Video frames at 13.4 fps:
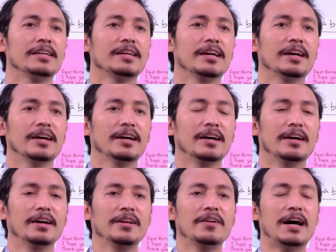
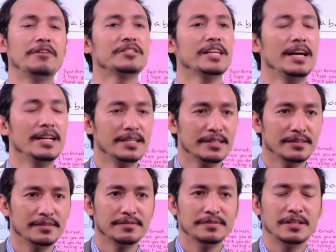outside
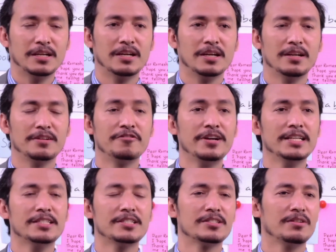
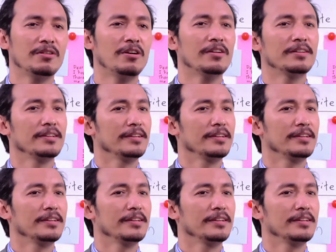dress or